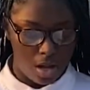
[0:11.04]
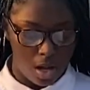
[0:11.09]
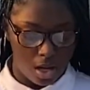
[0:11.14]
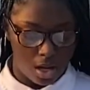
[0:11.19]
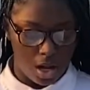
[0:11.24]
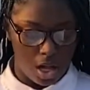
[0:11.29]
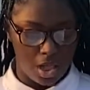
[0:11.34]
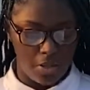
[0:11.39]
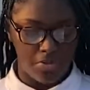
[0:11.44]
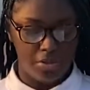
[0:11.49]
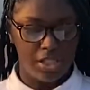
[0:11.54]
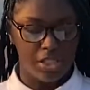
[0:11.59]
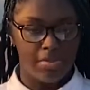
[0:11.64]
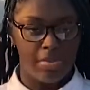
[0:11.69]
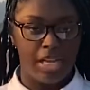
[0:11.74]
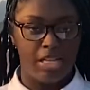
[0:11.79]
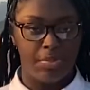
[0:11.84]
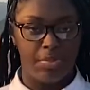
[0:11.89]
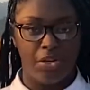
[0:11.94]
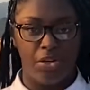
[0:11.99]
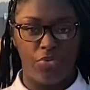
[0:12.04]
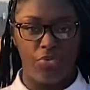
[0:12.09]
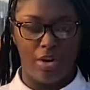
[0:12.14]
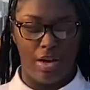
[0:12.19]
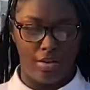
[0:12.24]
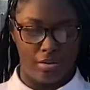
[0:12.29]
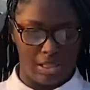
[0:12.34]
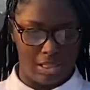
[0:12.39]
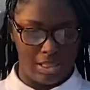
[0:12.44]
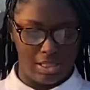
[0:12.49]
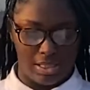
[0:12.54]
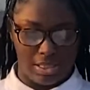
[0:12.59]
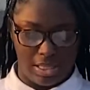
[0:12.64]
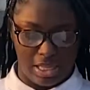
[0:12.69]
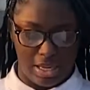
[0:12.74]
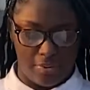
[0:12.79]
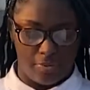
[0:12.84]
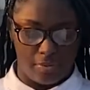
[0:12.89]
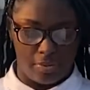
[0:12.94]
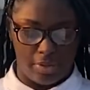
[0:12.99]
Colorism has been around since
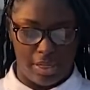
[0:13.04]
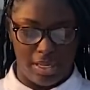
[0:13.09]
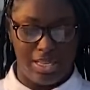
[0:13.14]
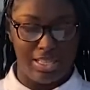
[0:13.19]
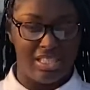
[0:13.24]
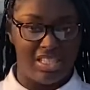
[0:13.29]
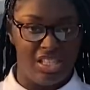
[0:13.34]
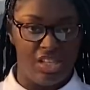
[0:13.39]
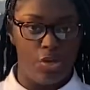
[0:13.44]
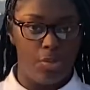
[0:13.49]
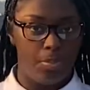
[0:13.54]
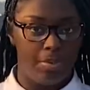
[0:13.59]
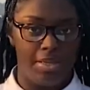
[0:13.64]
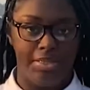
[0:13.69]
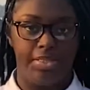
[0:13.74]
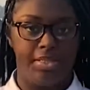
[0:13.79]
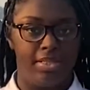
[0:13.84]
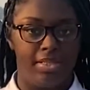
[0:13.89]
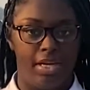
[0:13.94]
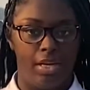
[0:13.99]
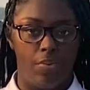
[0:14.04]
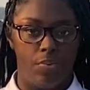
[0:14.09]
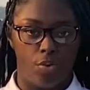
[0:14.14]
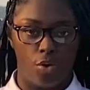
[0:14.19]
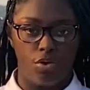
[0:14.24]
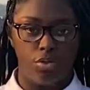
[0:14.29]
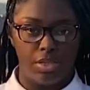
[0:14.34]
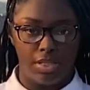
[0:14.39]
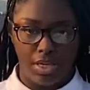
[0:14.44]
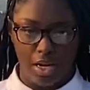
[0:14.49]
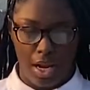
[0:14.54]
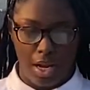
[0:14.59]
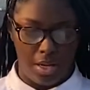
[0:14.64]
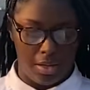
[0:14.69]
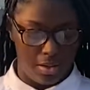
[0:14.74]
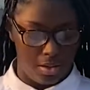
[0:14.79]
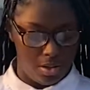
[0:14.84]
slavery and still plays the same role today.